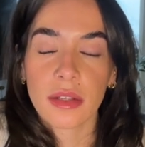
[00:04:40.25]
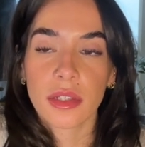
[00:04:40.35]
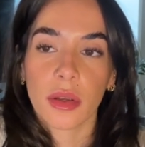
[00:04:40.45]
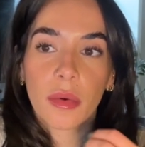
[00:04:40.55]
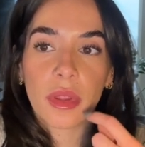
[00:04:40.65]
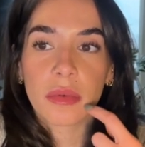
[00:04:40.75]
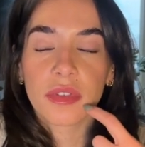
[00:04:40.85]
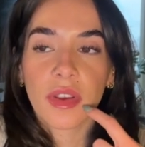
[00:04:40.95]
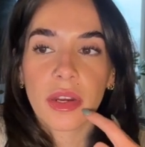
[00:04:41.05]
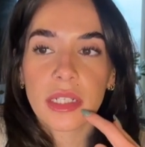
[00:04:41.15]
so it was
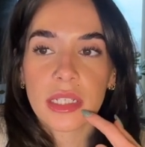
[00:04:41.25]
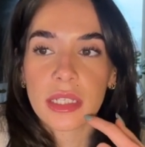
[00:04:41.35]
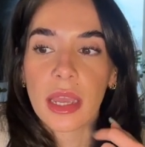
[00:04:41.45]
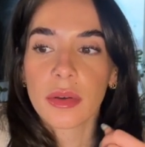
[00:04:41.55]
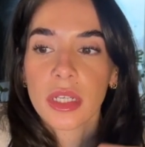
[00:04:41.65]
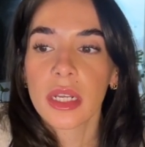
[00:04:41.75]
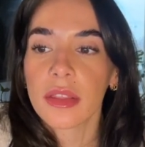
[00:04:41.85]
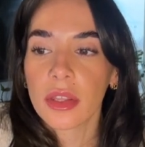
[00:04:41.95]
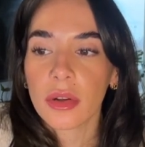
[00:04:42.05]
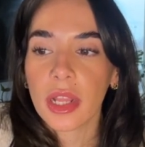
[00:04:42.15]
very discounted
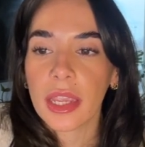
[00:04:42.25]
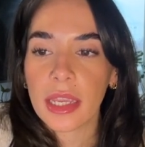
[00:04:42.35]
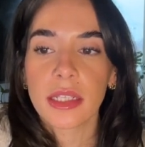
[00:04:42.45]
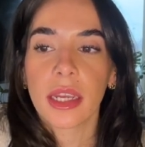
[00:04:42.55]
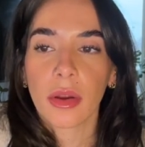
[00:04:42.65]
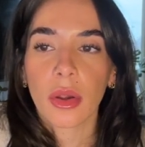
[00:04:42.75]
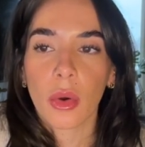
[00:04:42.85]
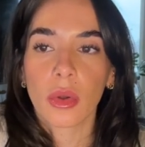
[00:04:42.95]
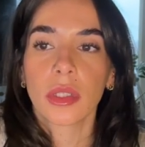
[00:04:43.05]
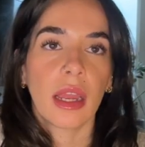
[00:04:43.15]
and they're like 18 karat
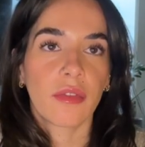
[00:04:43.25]
gold,